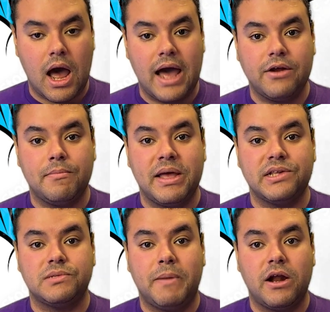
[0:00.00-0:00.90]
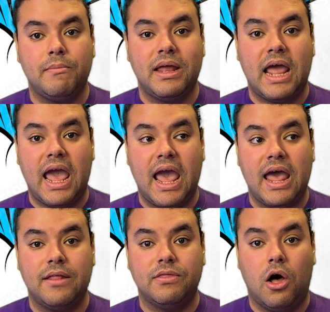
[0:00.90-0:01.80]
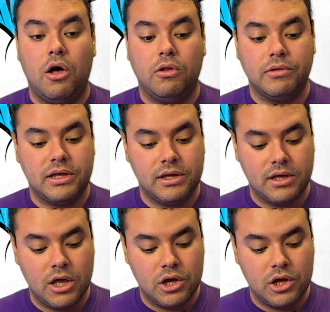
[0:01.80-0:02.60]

Iron Man, Spider-Man, and the Hulk